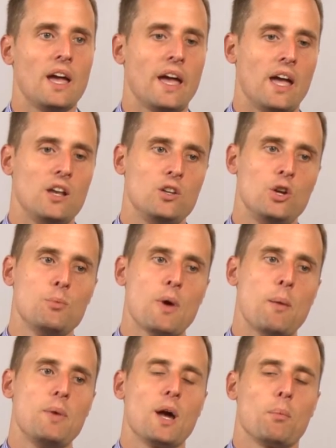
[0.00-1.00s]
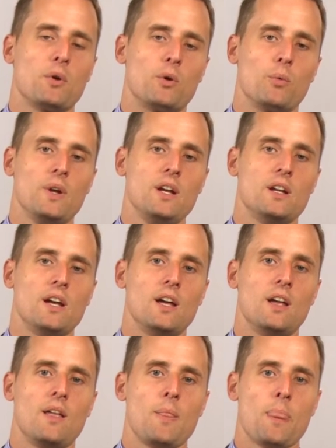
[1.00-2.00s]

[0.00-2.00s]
and you may be able to read it,